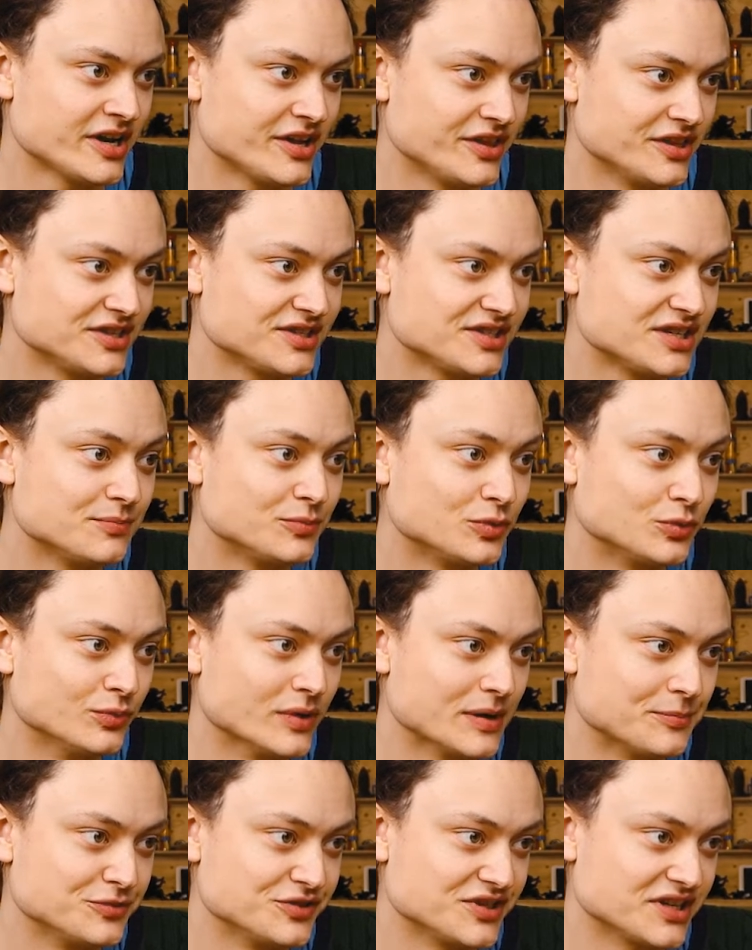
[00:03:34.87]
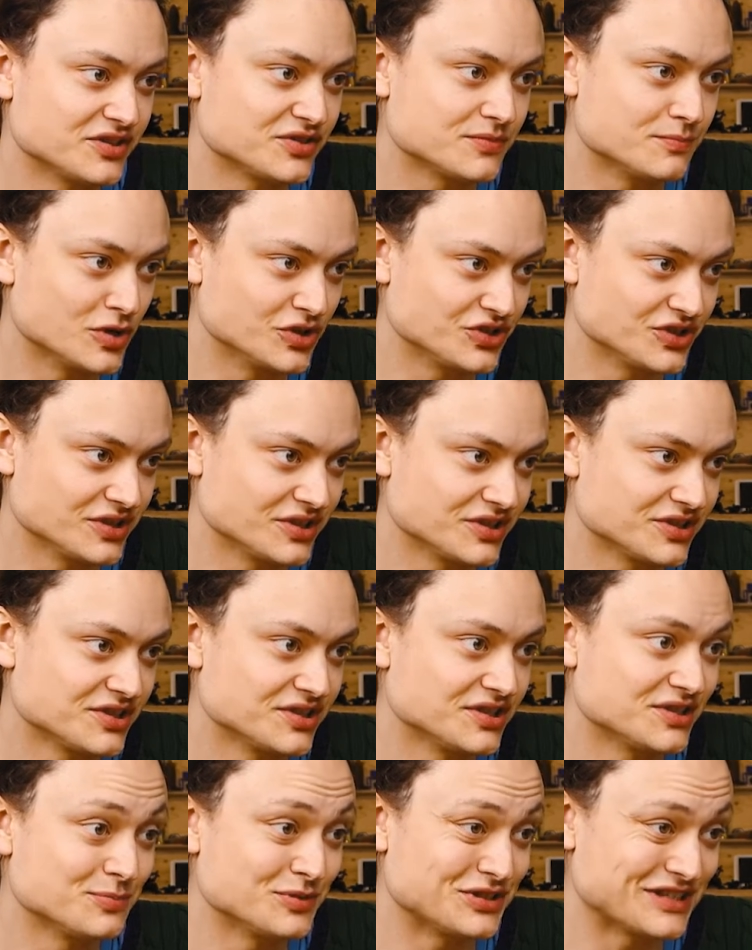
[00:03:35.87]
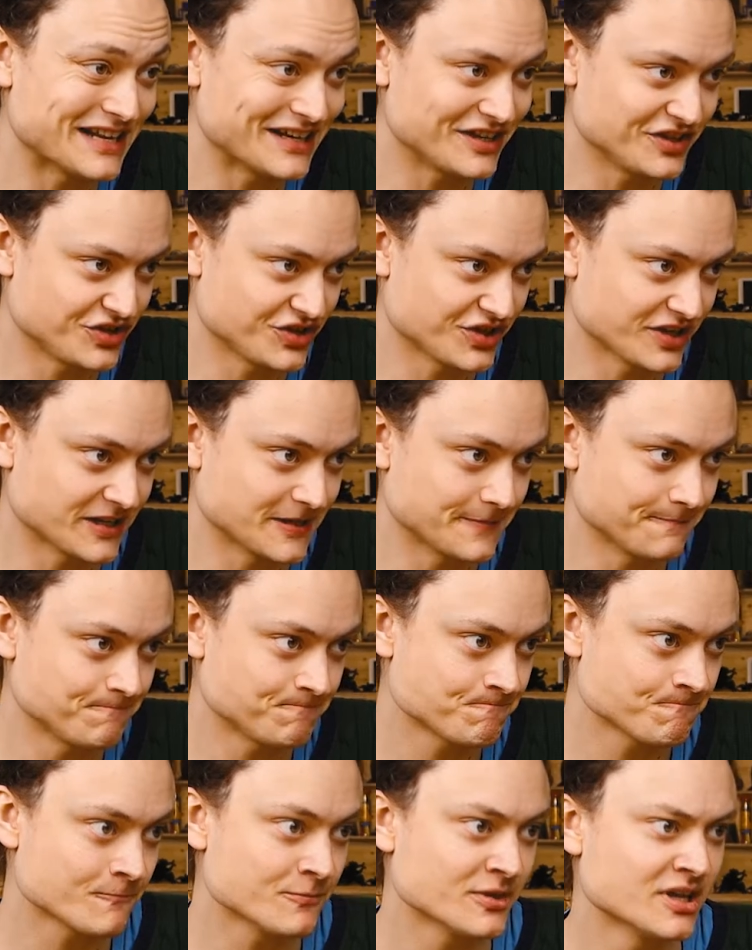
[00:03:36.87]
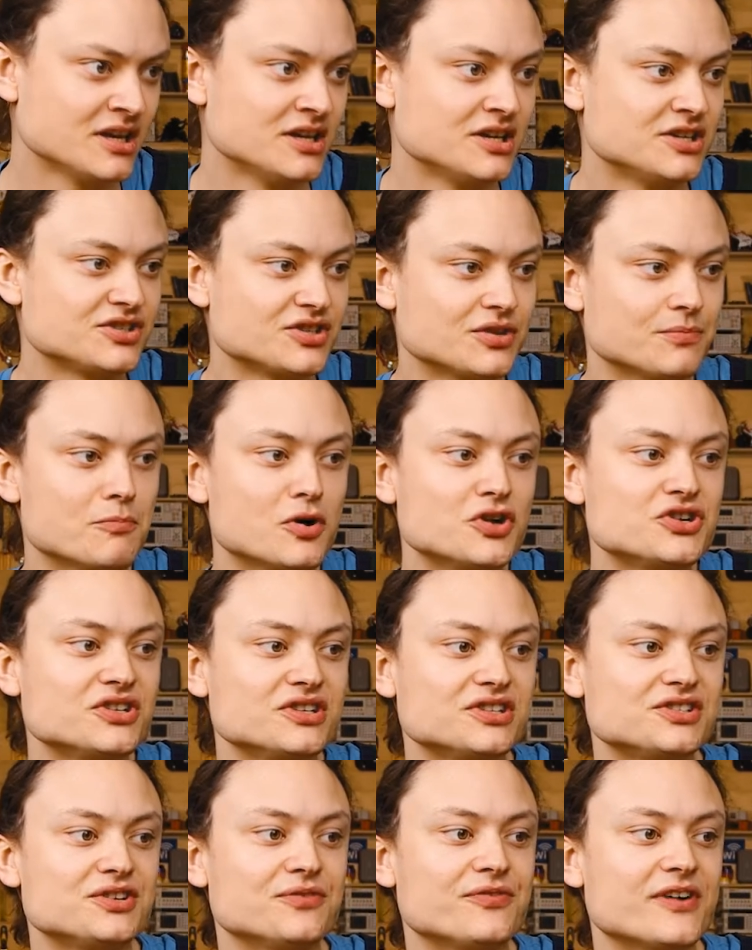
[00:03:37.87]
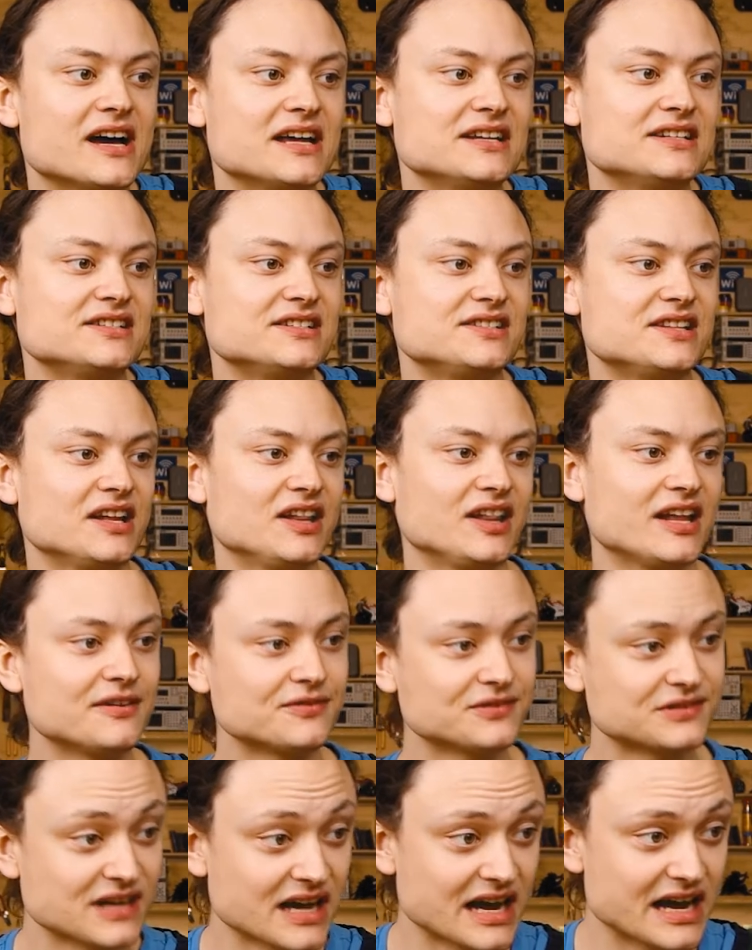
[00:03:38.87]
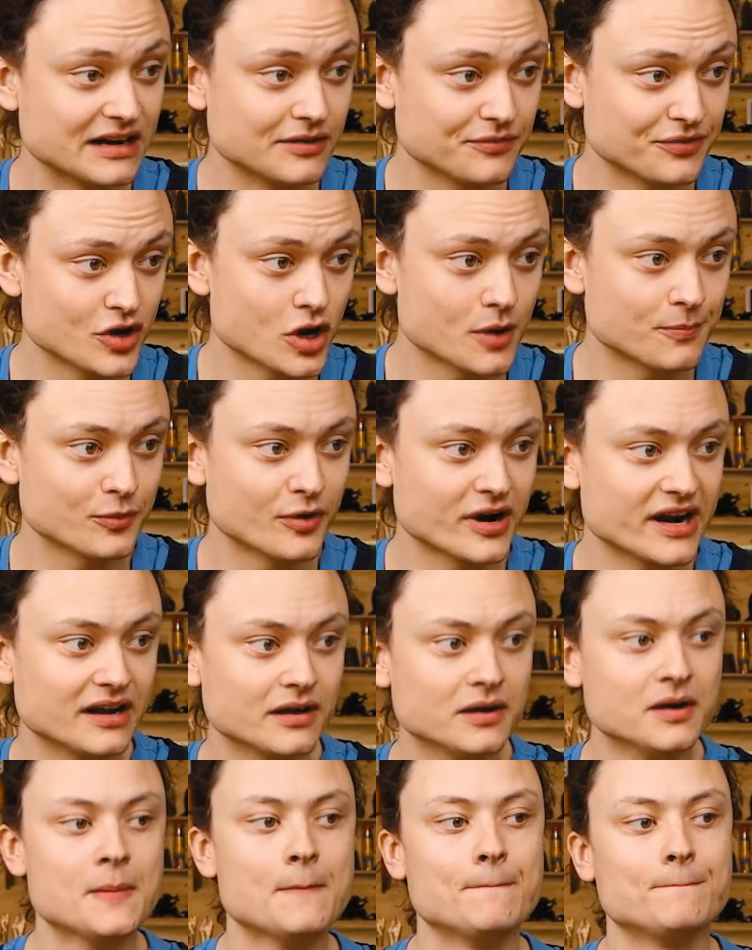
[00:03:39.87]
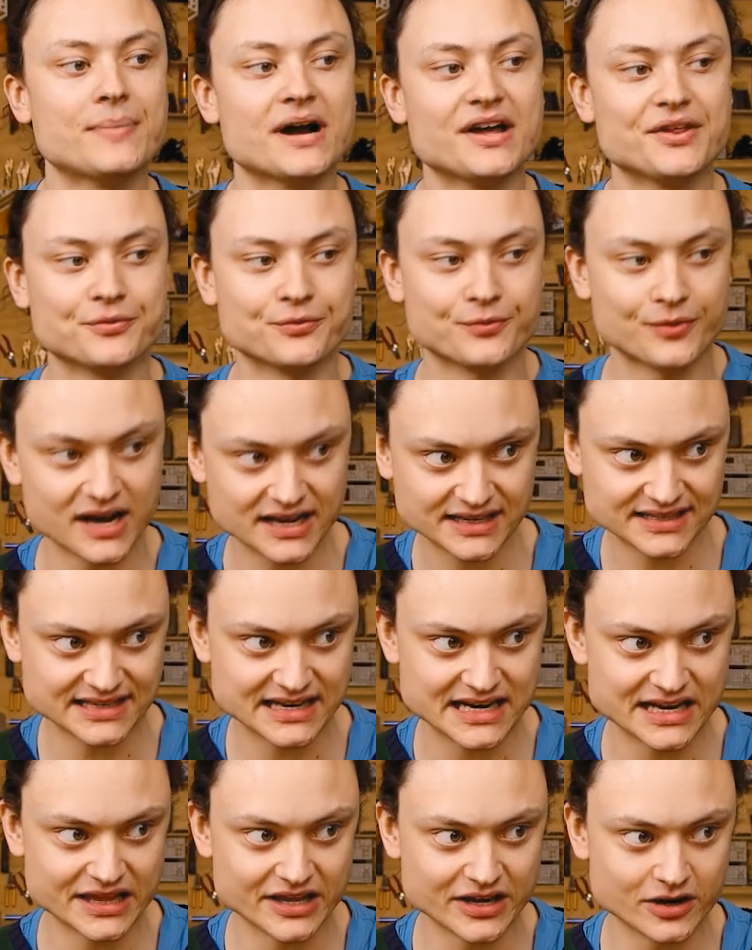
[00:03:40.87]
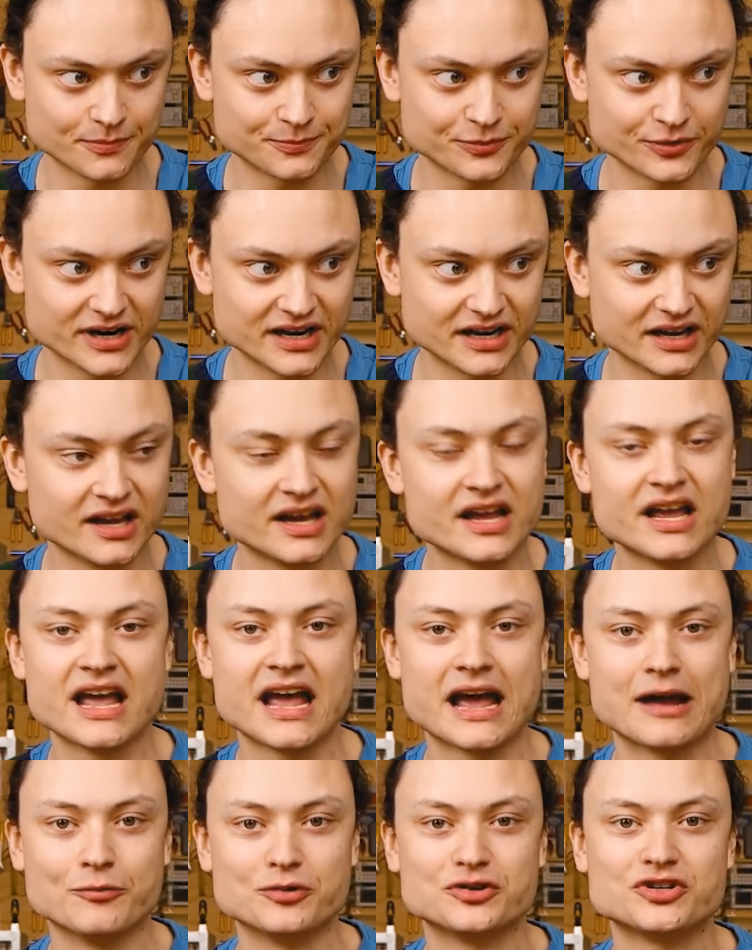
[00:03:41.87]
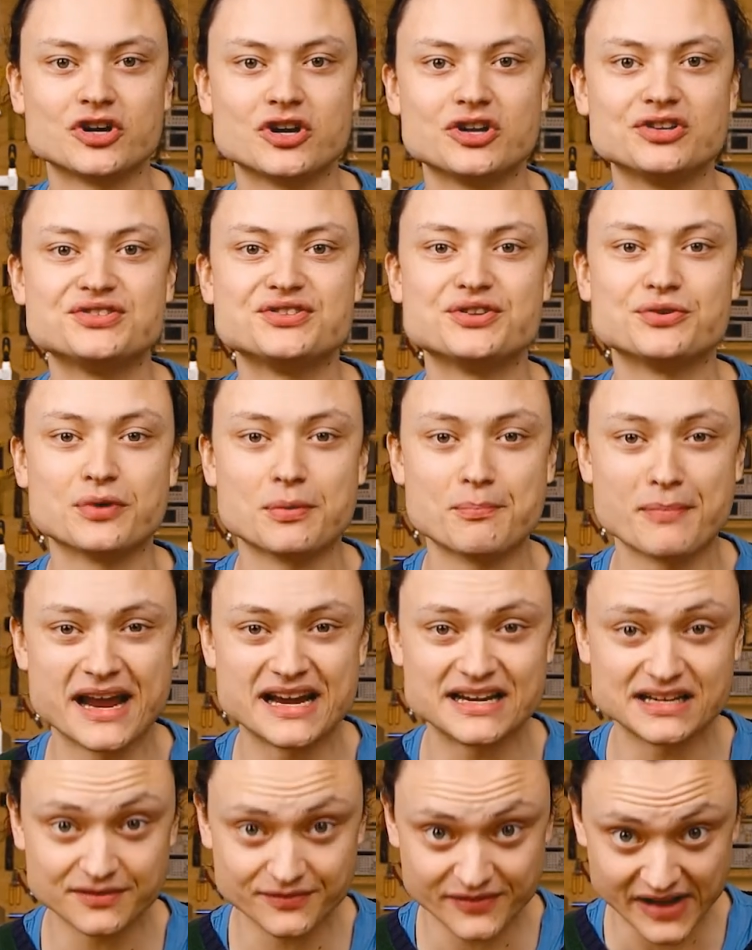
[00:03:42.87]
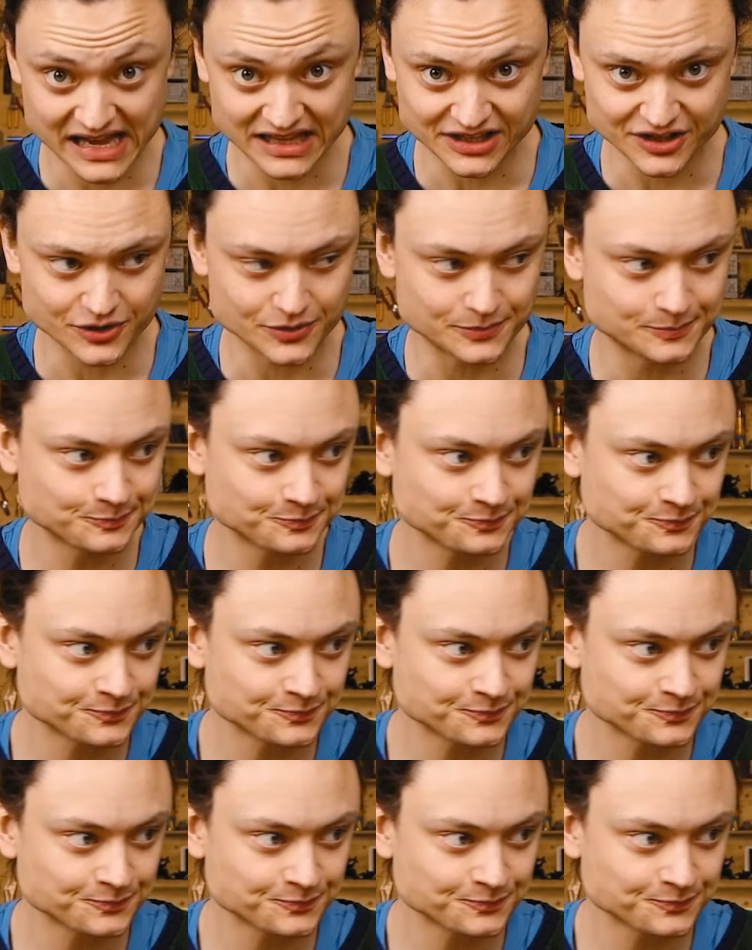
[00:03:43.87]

This symbol represents modulus, this percentage sign. So modulus divides the left side of the operator by the right side of the operator and returns the remainder value.